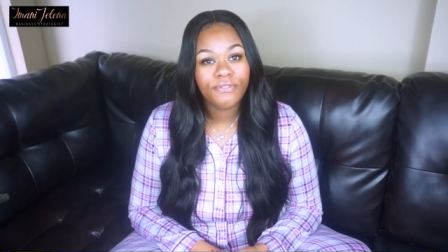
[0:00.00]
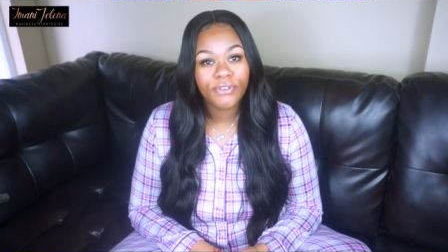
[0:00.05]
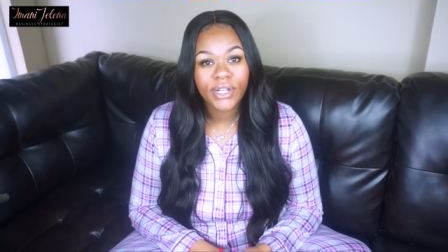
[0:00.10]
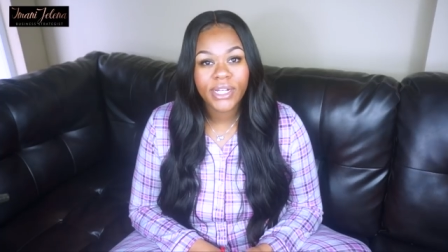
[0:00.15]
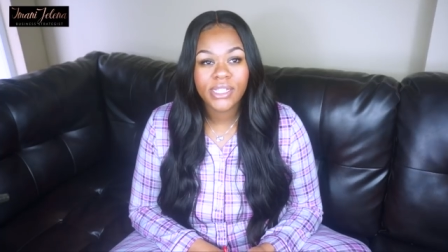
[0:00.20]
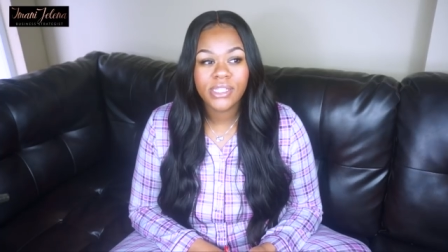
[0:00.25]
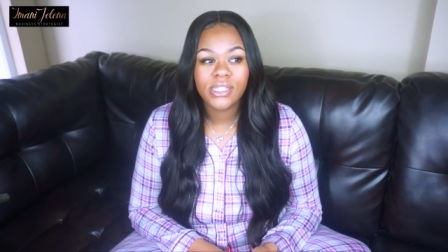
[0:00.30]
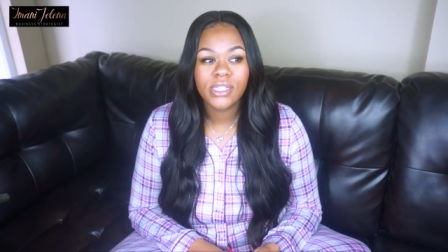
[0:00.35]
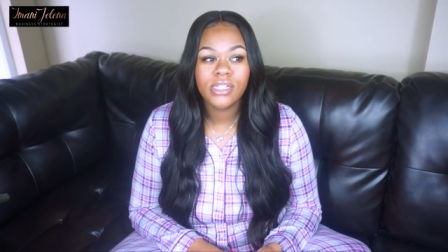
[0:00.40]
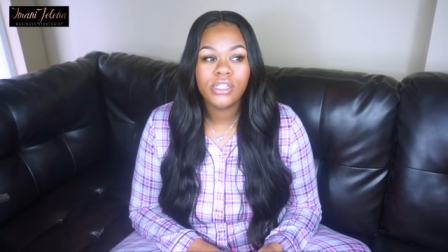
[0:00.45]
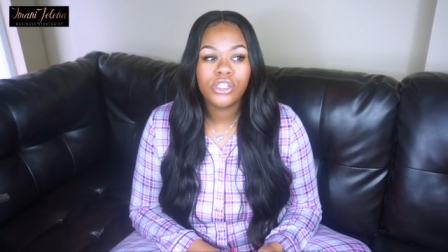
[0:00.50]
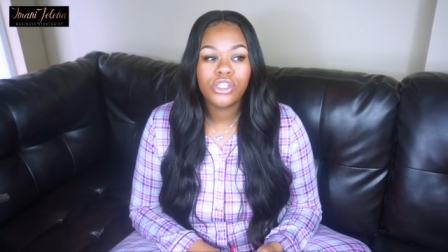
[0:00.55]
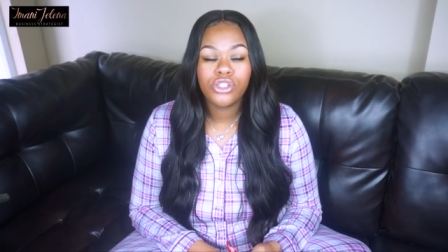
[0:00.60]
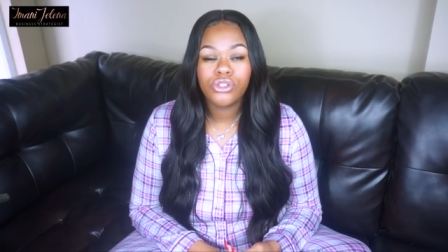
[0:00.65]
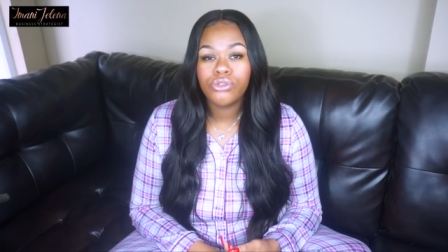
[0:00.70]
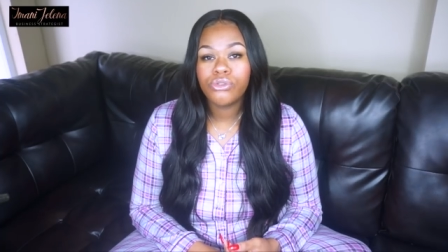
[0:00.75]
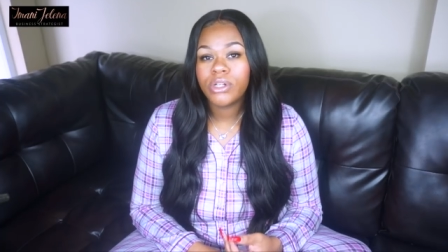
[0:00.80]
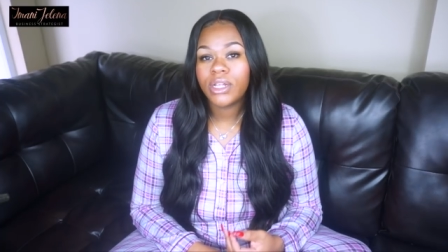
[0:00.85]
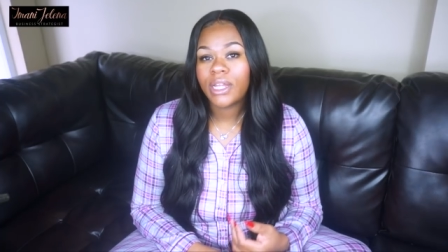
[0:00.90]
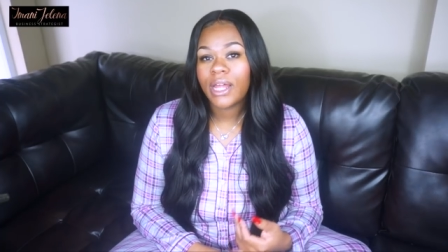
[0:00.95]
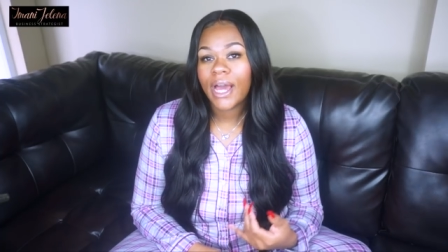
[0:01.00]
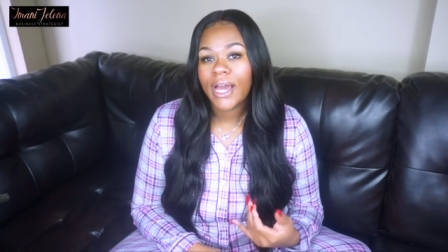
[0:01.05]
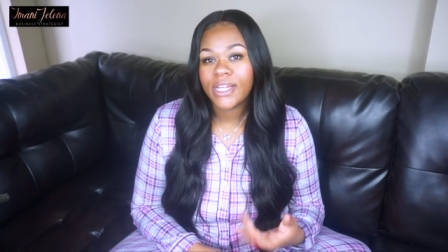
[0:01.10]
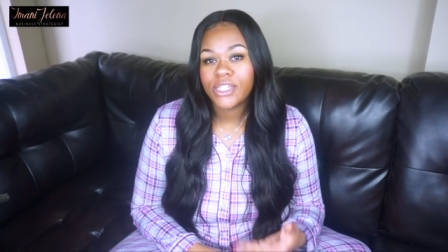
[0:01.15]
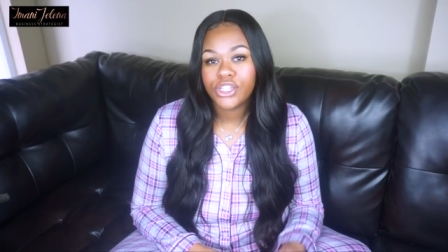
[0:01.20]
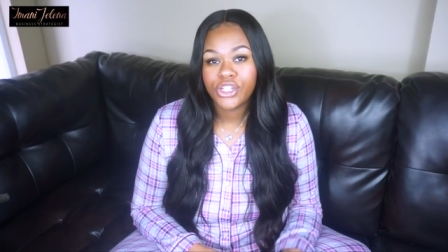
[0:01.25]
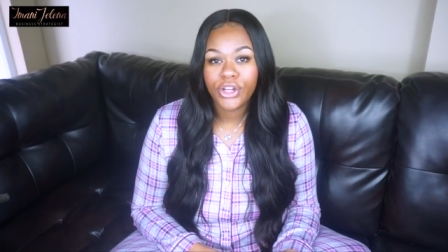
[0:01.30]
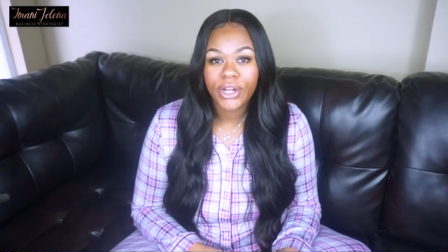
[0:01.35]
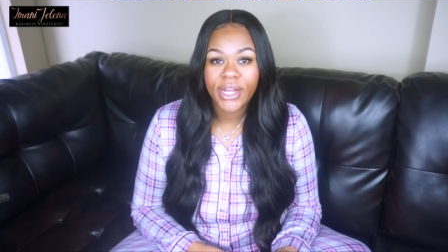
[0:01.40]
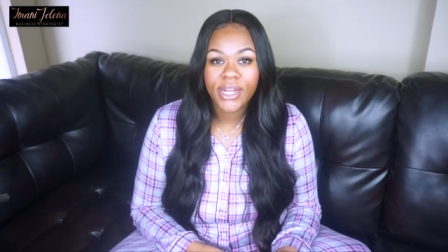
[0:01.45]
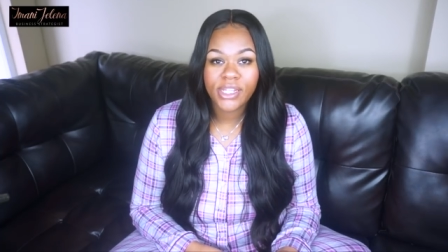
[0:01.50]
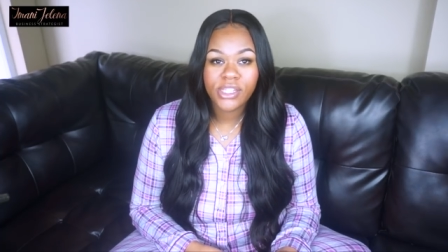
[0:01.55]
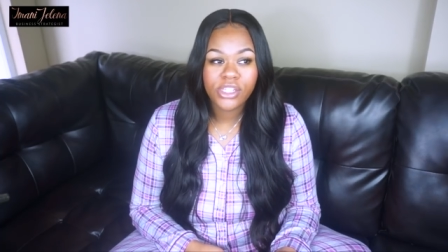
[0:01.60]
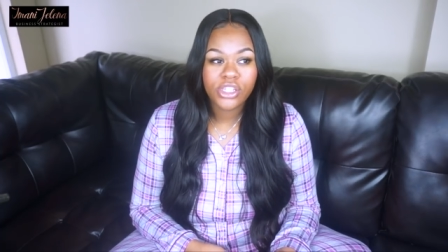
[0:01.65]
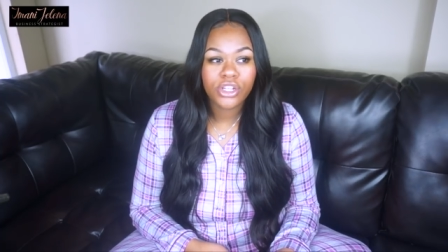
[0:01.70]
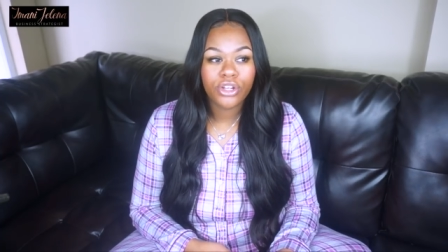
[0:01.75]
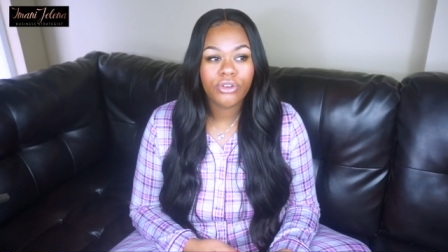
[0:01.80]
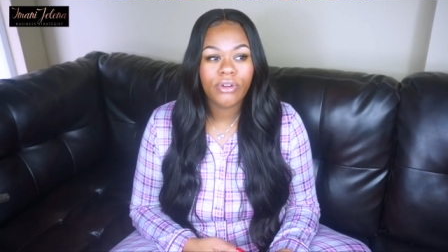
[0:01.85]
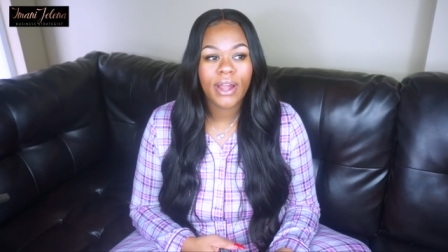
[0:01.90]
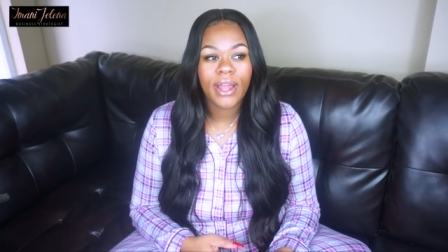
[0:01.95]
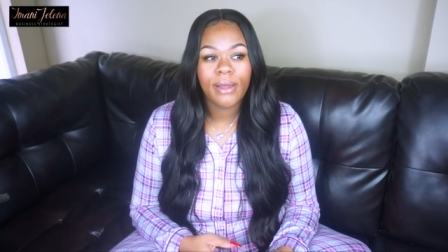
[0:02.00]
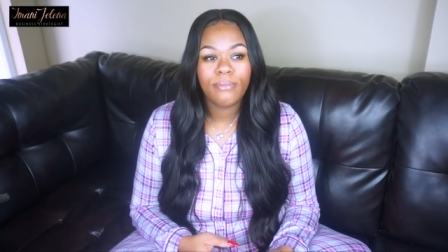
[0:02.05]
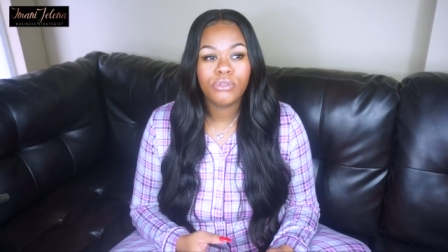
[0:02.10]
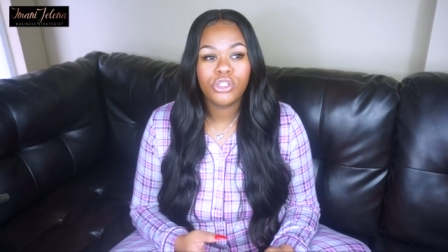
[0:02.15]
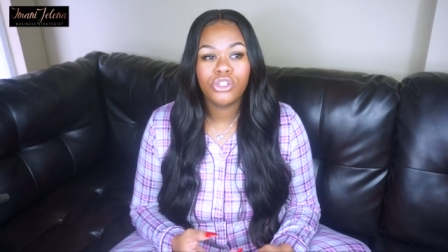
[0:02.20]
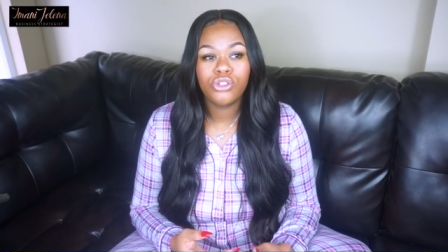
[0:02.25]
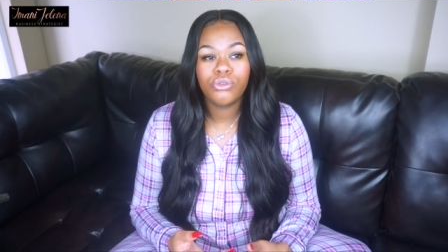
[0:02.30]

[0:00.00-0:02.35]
for instance, utilize your Instagram